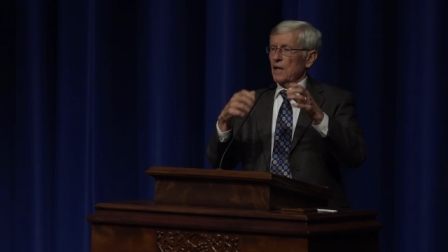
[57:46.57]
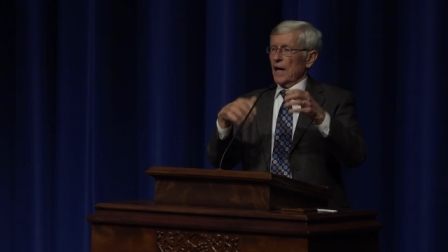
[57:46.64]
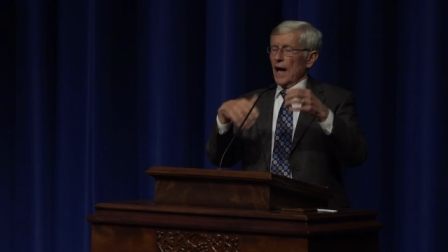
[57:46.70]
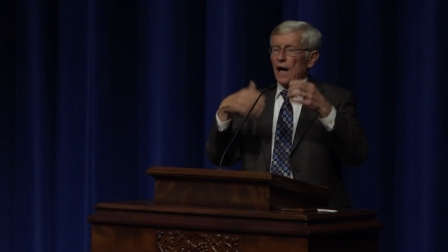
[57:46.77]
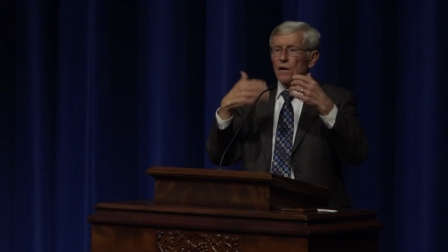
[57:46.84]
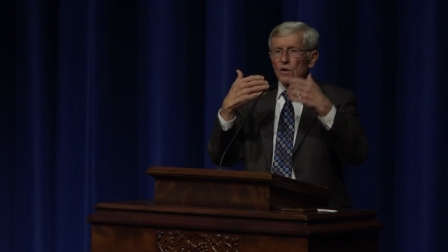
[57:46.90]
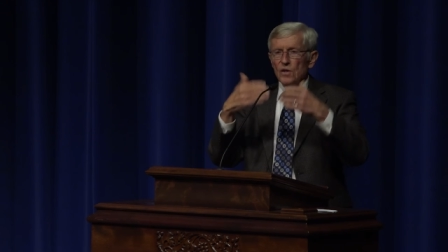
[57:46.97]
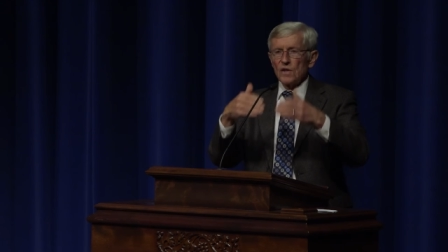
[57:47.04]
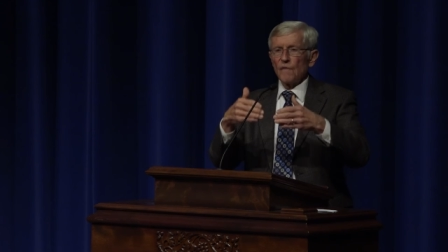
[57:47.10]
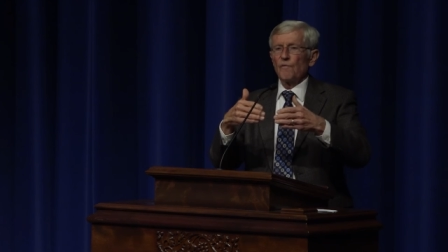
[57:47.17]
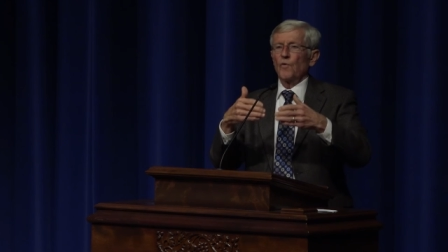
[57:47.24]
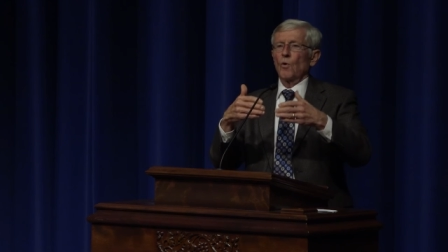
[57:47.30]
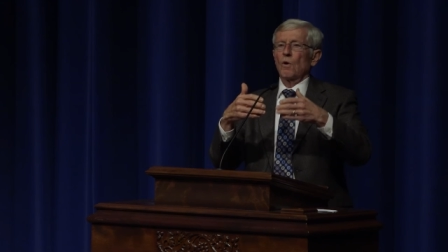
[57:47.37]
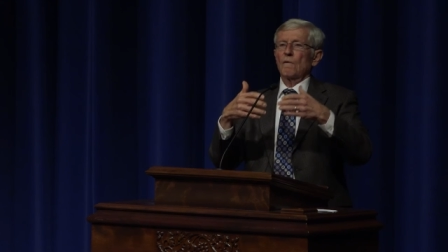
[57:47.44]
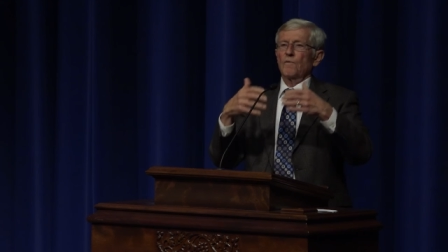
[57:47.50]
out on the
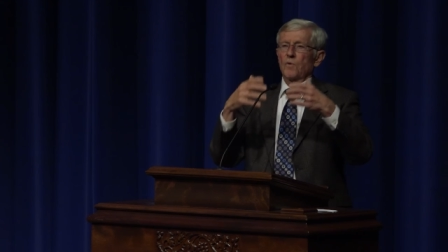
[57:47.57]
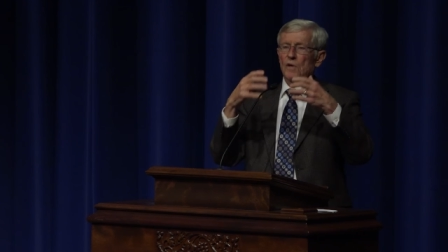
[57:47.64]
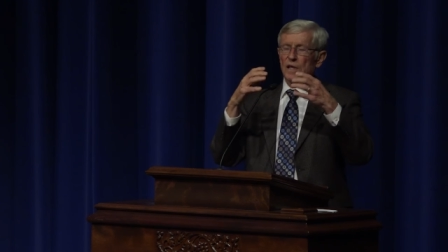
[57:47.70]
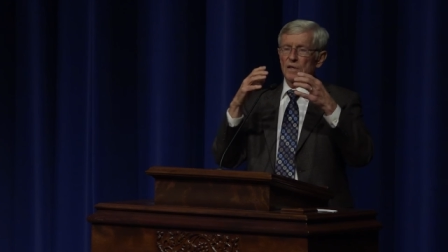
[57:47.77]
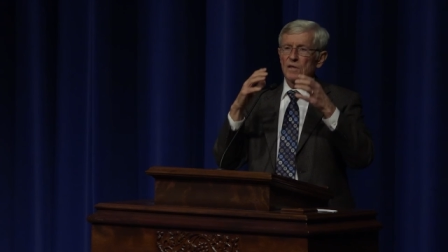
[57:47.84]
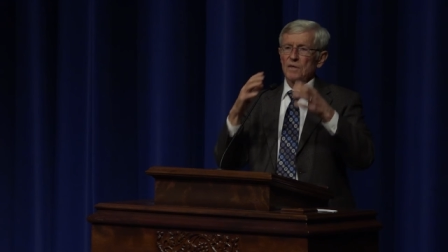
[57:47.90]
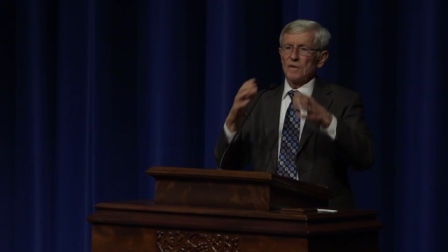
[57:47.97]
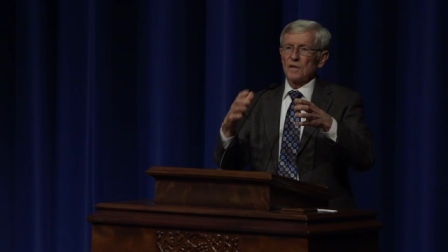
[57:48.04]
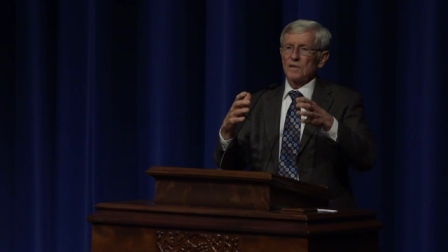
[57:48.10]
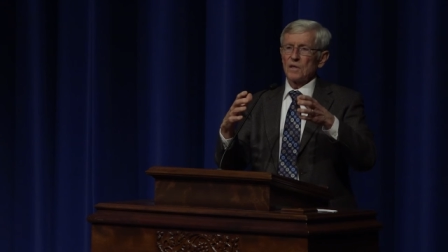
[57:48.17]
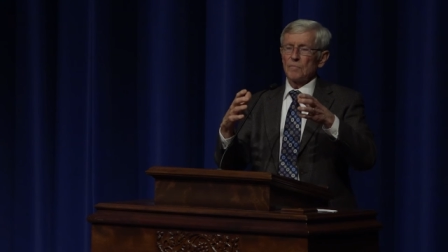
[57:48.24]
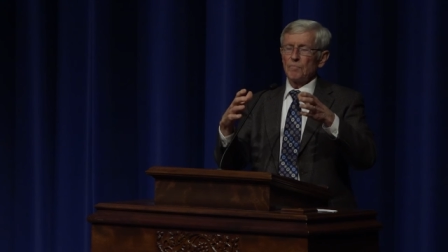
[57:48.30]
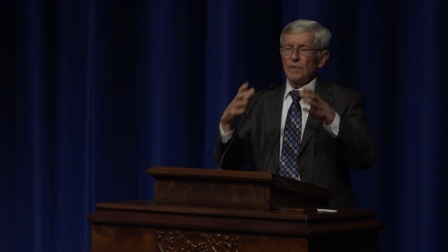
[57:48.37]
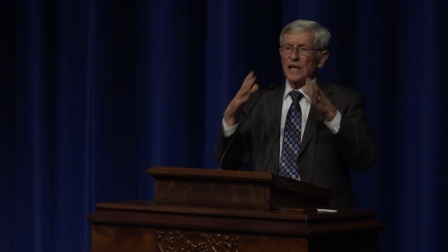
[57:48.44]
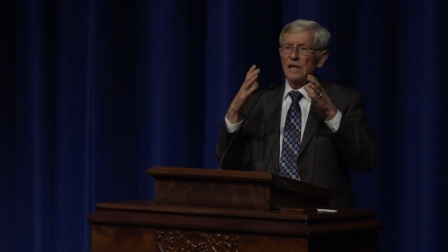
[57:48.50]
forefront, to,
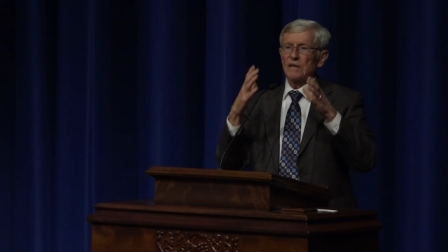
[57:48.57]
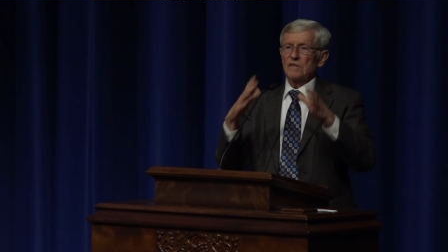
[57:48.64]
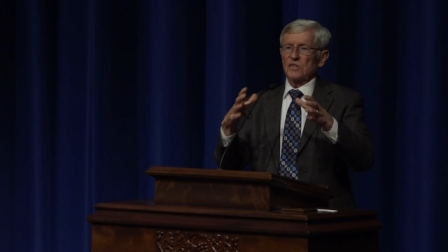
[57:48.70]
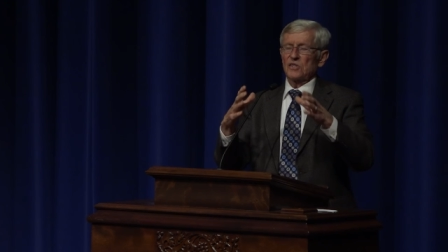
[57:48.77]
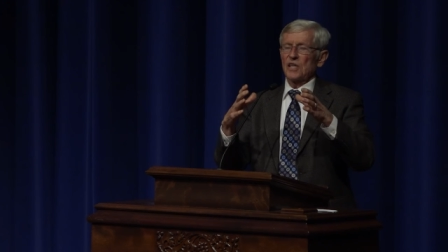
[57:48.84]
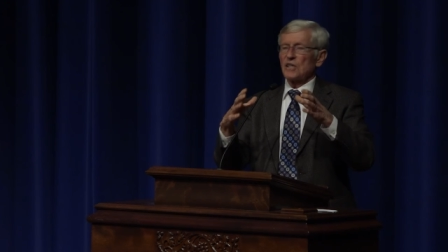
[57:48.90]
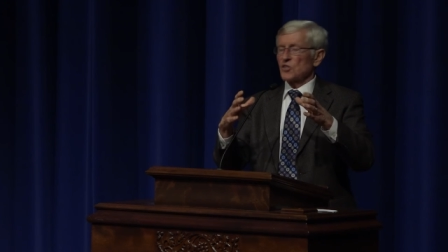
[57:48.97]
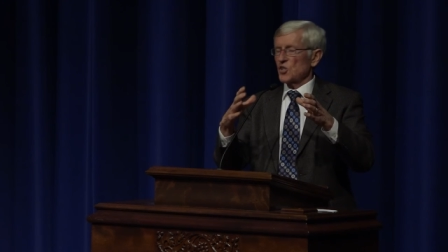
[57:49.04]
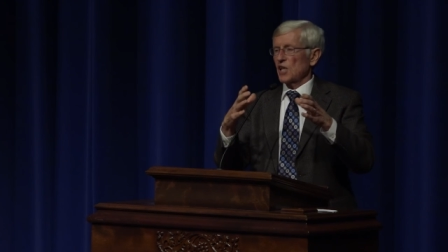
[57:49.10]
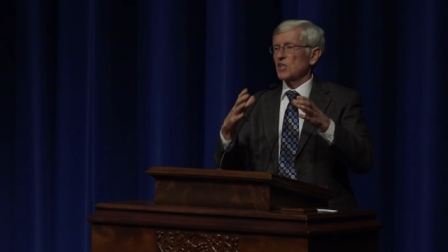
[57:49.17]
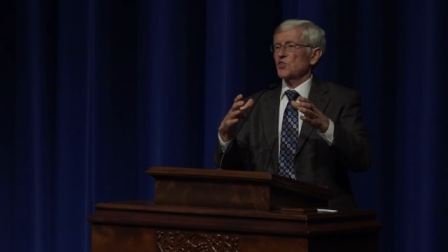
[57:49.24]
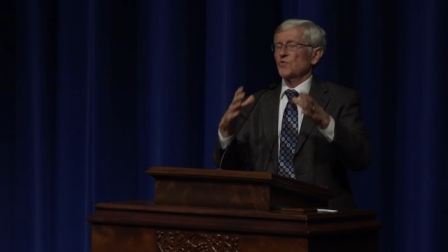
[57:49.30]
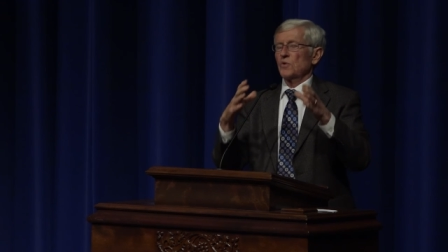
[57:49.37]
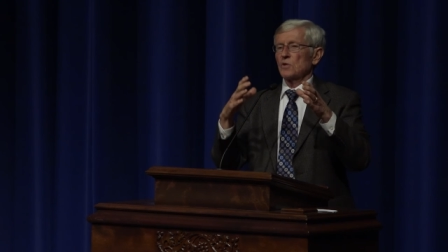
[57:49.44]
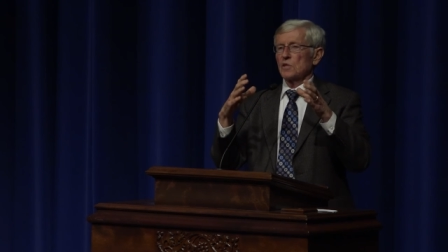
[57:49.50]
to be
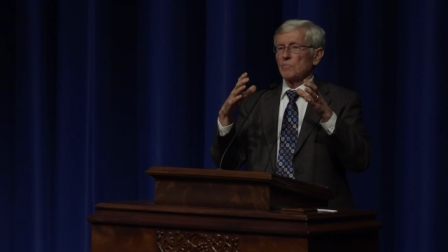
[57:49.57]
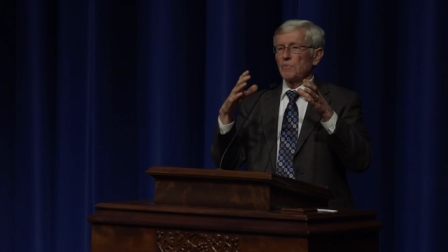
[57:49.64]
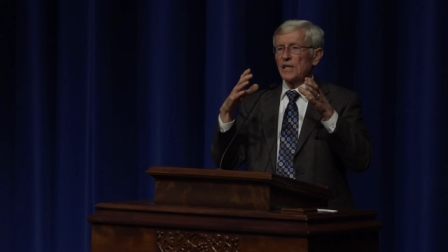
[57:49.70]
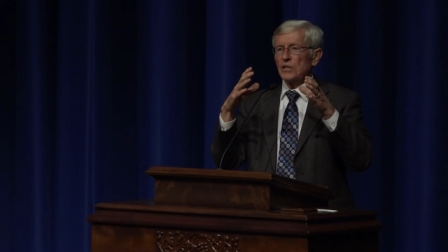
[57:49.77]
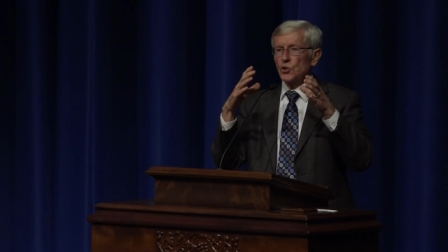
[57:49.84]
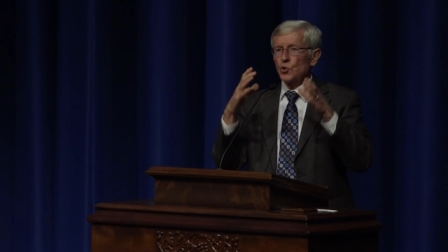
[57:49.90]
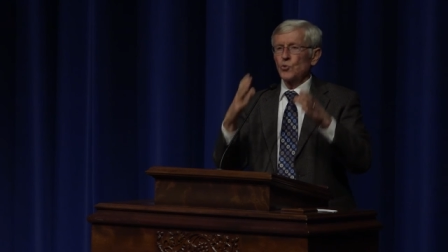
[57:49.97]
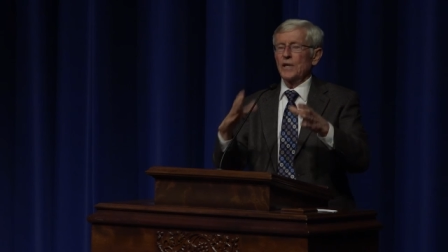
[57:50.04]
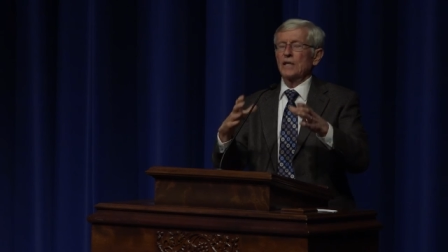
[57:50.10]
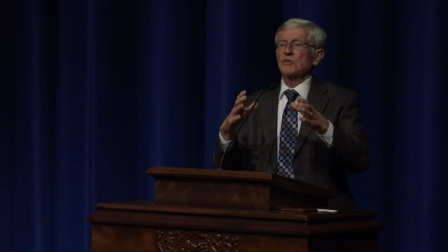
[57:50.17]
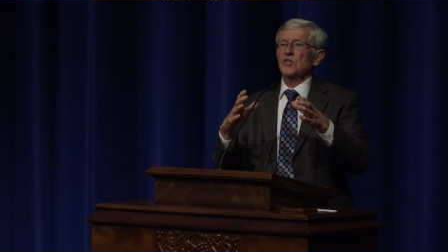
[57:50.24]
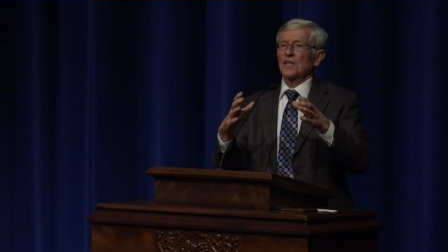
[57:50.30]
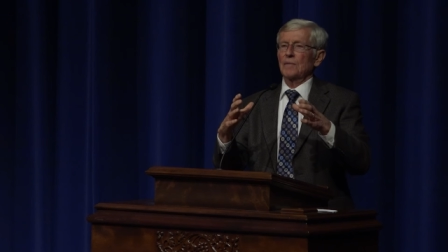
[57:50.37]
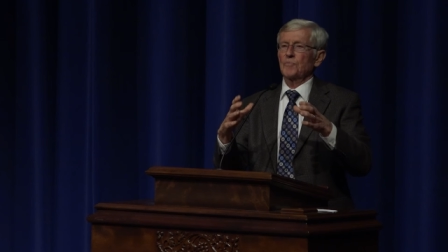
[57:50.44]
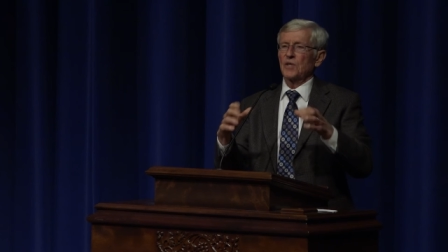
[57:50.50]
successful, to be doing
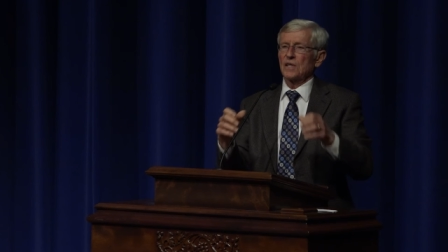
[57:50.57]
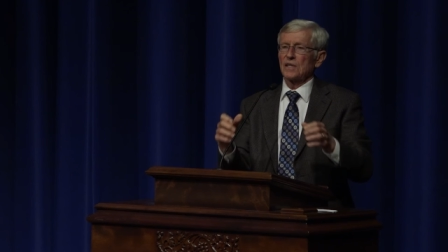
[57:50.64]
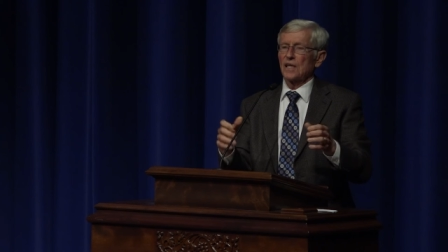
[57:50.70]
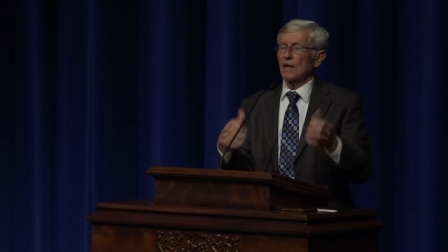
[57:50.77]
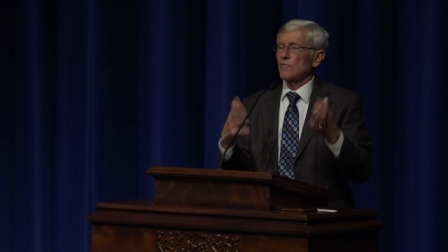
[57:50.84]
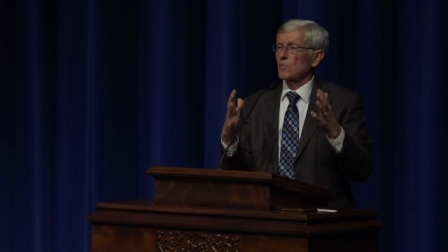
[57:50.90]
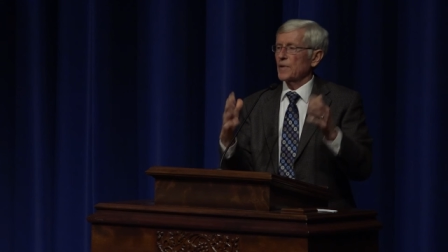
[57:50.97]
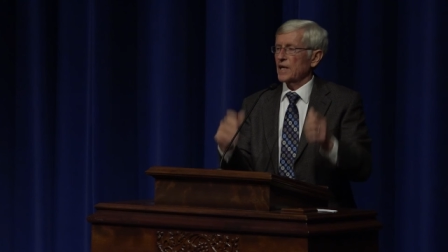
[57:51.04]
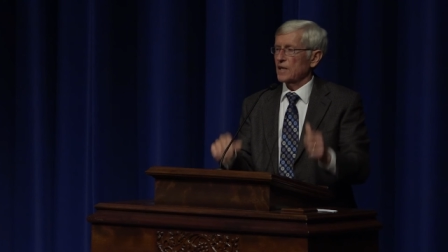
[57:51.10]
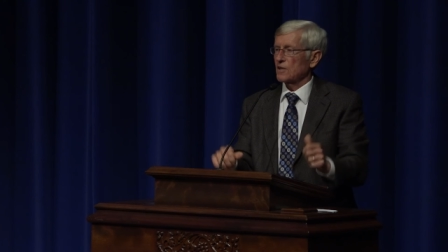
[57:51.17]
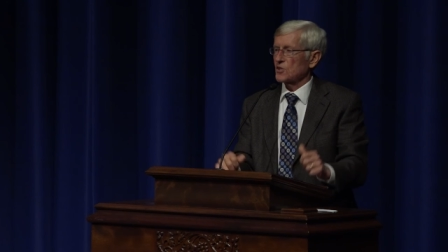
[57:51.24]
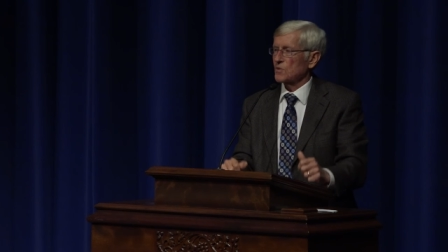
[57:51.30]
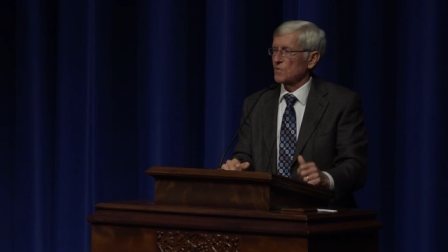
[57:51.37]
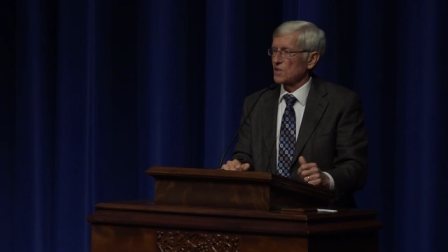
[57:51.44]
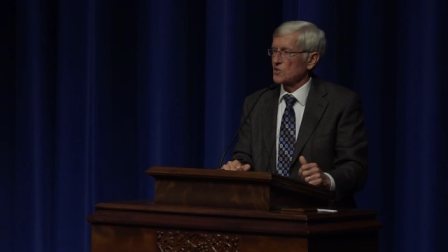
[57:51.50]
something that everybody
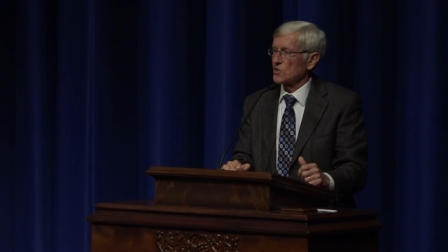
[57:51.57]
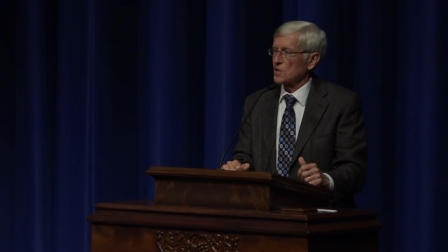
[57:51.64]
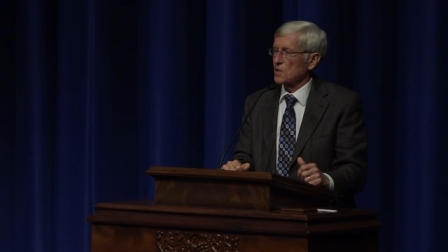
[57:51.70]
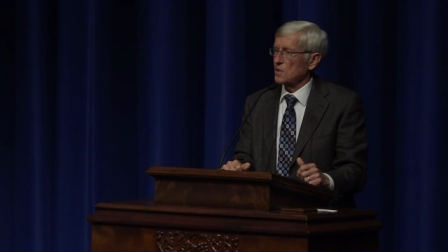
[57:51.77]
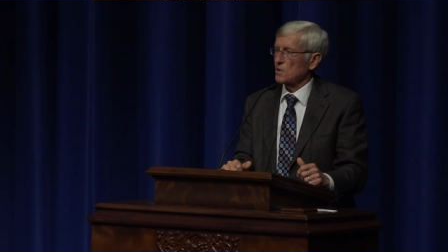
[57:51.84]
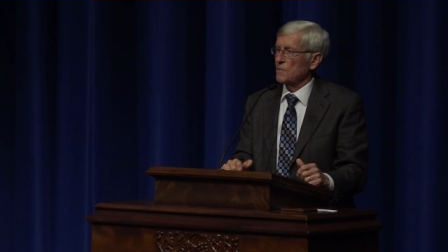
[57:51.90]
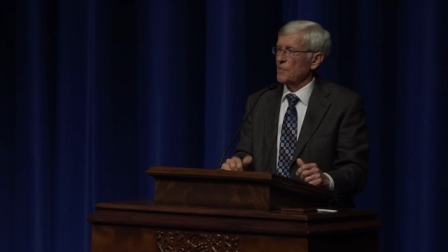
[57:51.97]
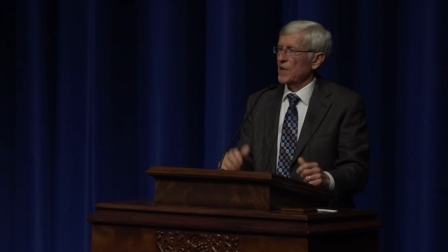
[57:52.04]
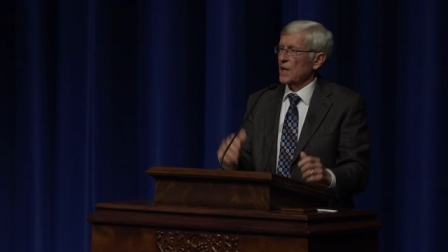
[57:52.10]
else wants to do.